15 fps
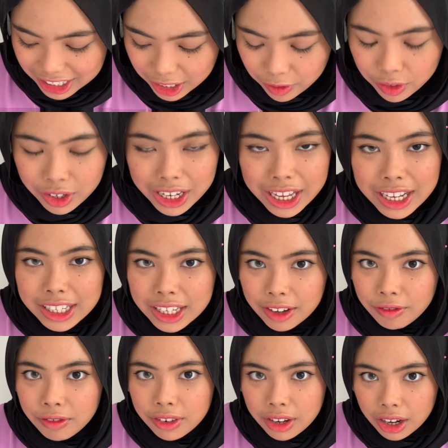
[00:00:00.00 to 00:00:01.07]
If you guys have
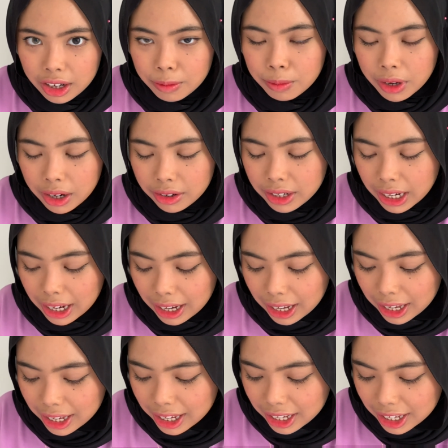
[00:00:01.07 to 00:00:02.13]
dark brown
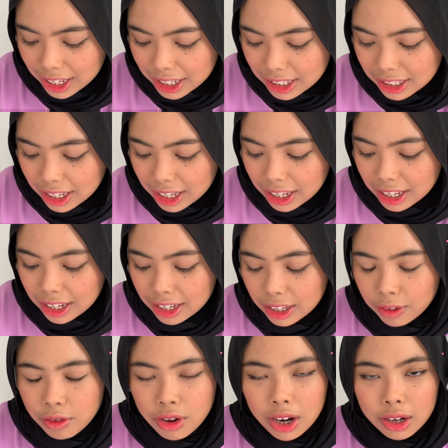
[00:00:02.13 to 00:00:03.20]
eyes and
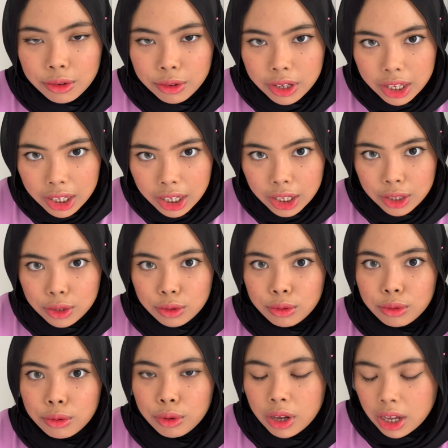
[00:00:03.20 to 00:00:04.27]
if you are looking
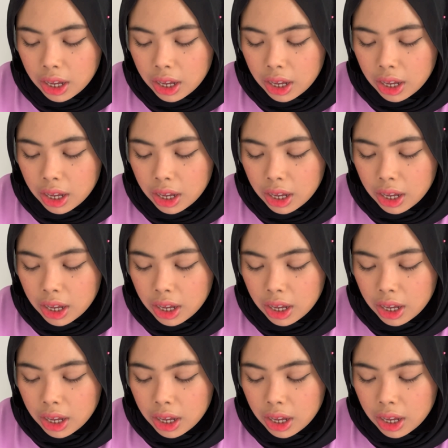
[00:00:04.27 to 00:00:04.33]
into